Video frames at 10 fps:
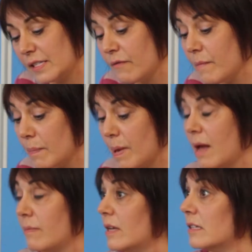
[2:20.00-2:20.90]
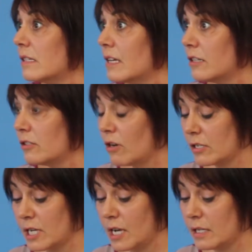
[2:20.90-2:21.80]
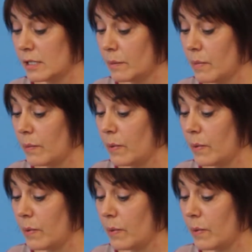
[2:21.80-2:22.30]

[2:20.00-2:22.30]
It's given me a purpose and a structure to my